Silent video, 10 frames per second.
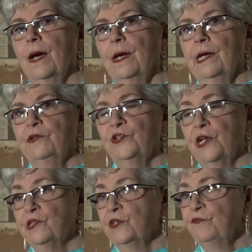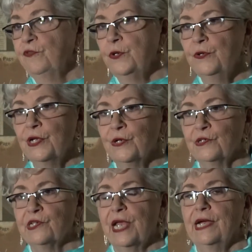uh, just a few
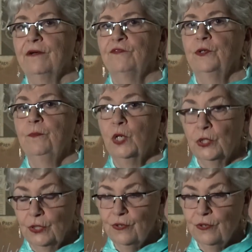years after Martin